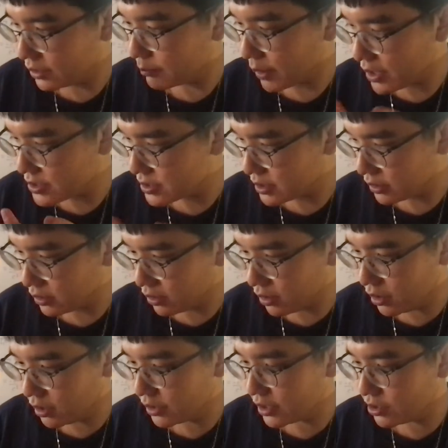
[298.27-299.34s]
medicine,
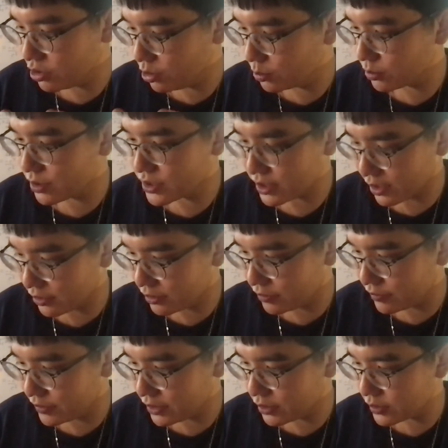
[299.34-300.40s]
law, and numerous other
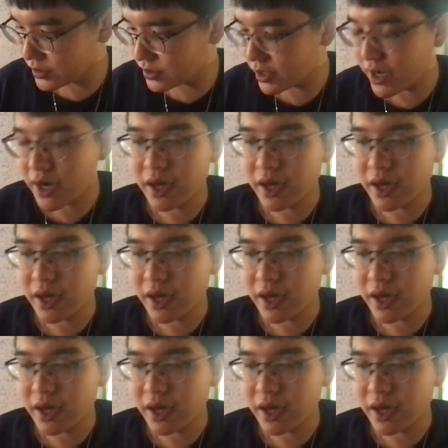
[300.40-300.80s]
fields.